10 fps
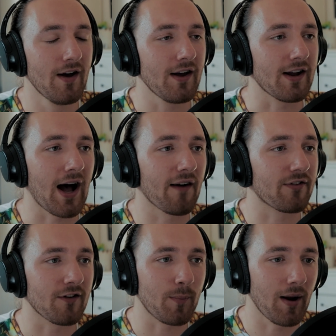You'd have to
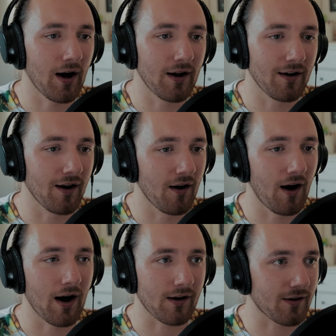just be like, look,
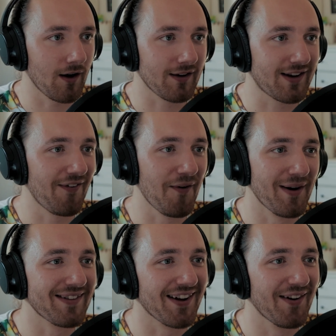I'm giving
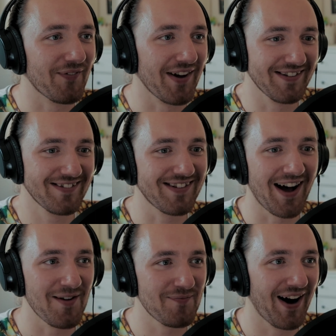myself in, but
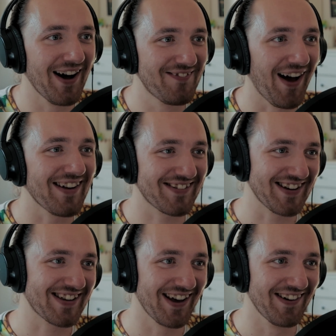I've
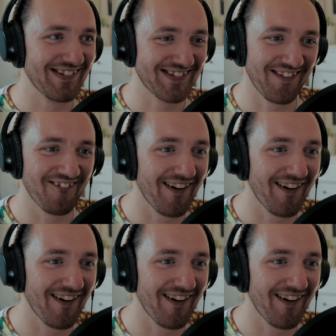actually killed someone.